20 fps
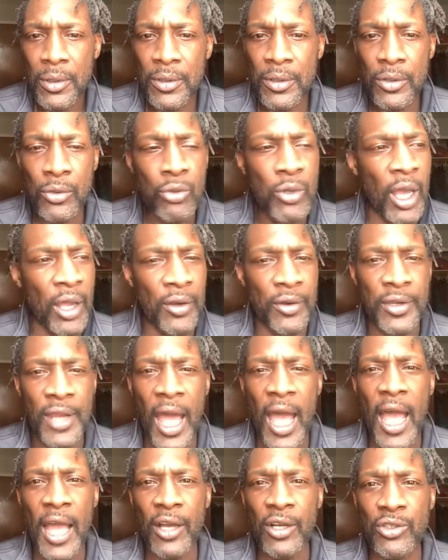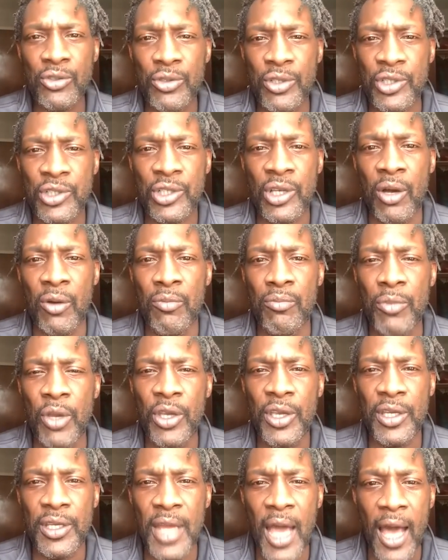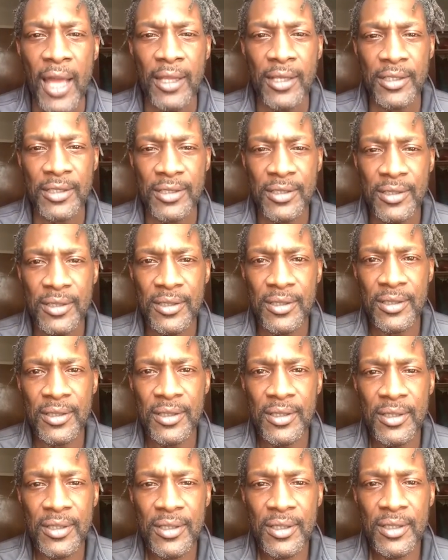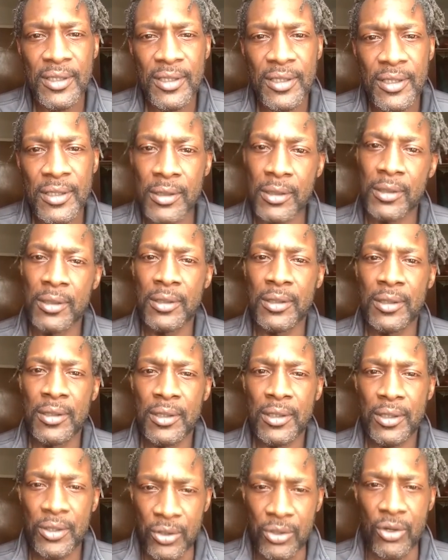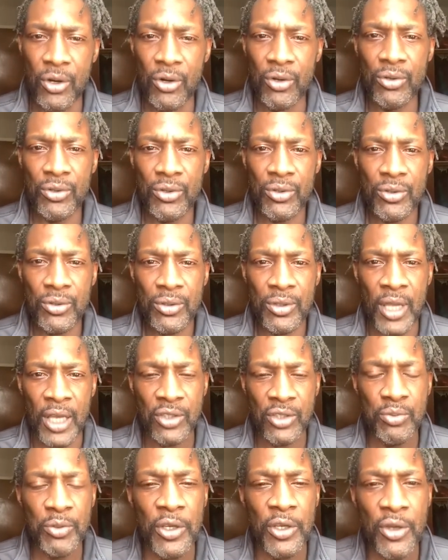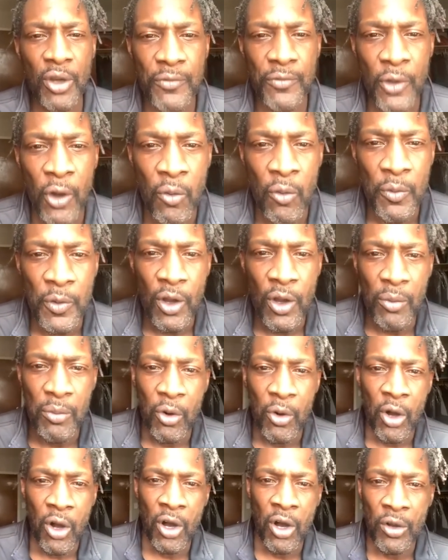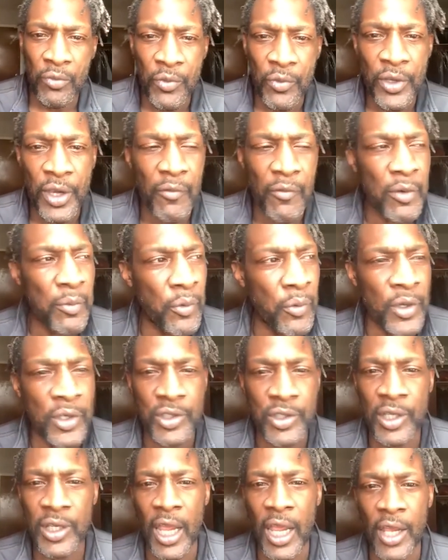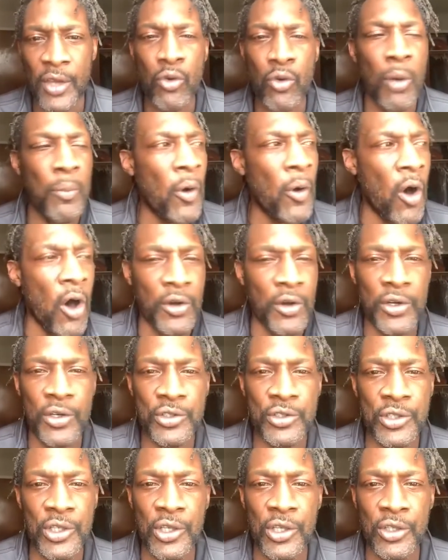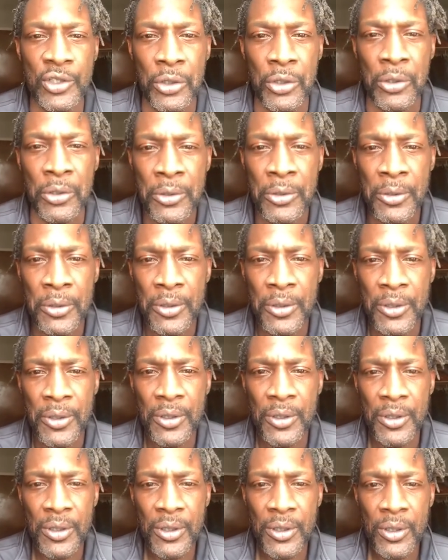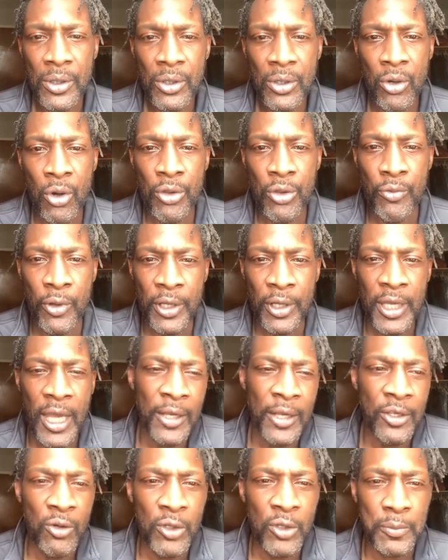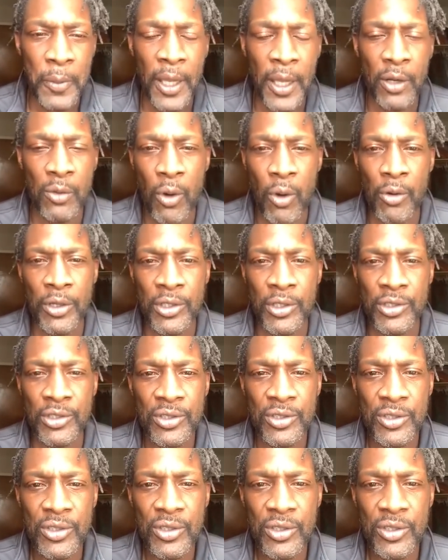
You got nine hundred and something million dollars. You know, that should be enough to open up uh, in every precinct. And you're a part of the city too. All you really got to do is pay the workers.